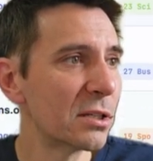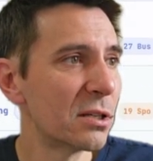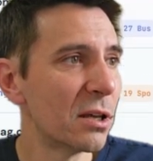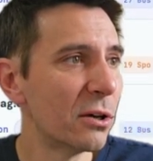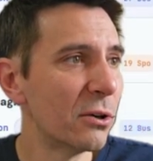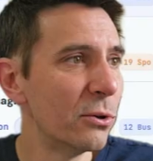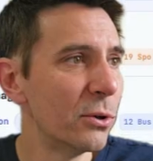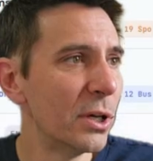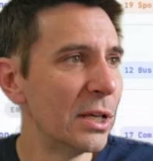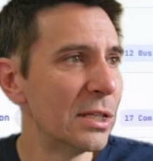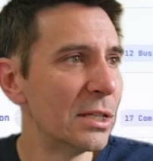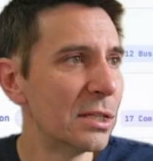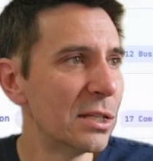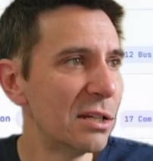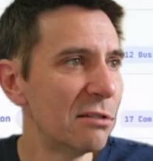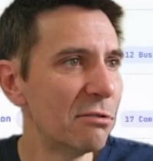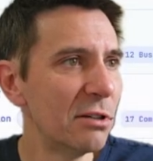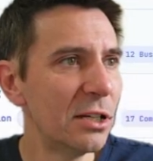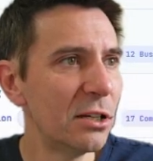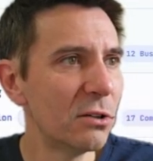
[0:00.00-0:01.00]
So
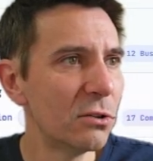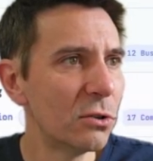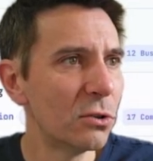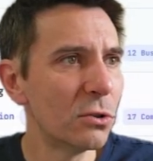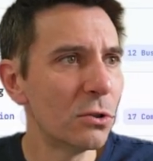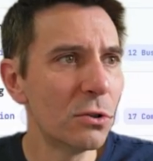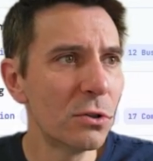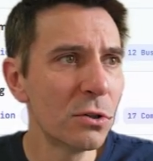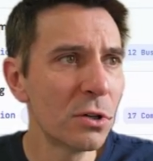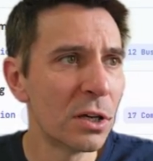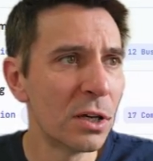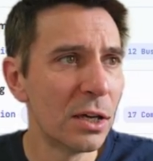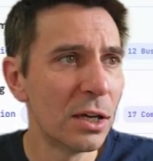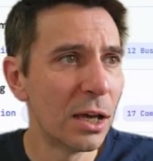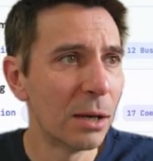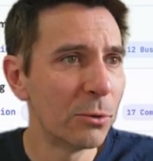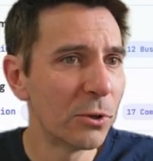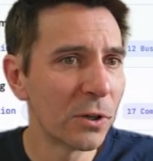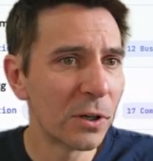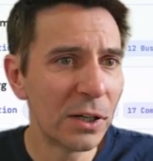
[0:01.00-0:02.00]
isiri.org,
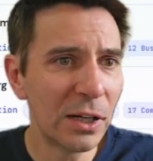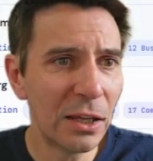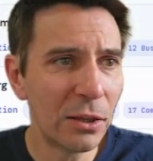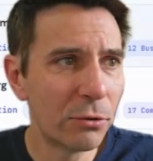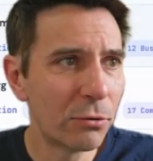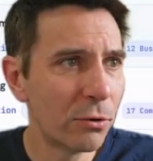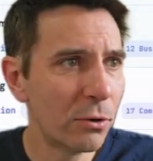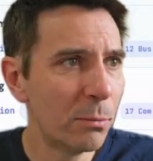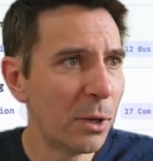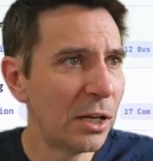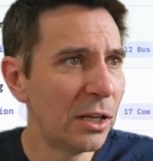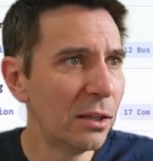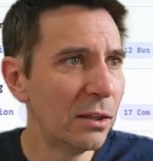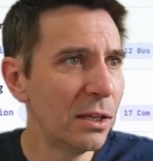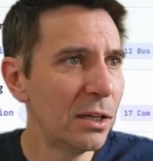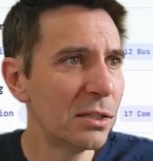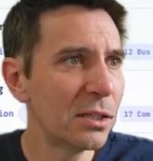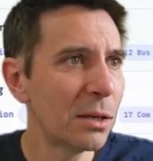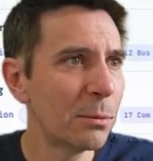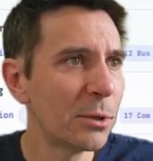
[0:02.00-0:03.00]
I'm not going to get through many of
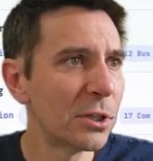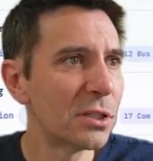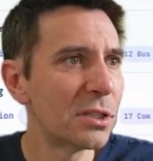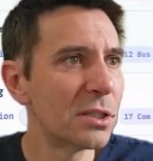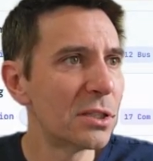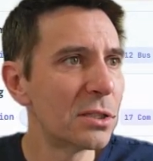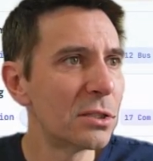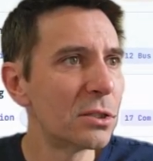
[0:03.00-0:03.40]
these, am I?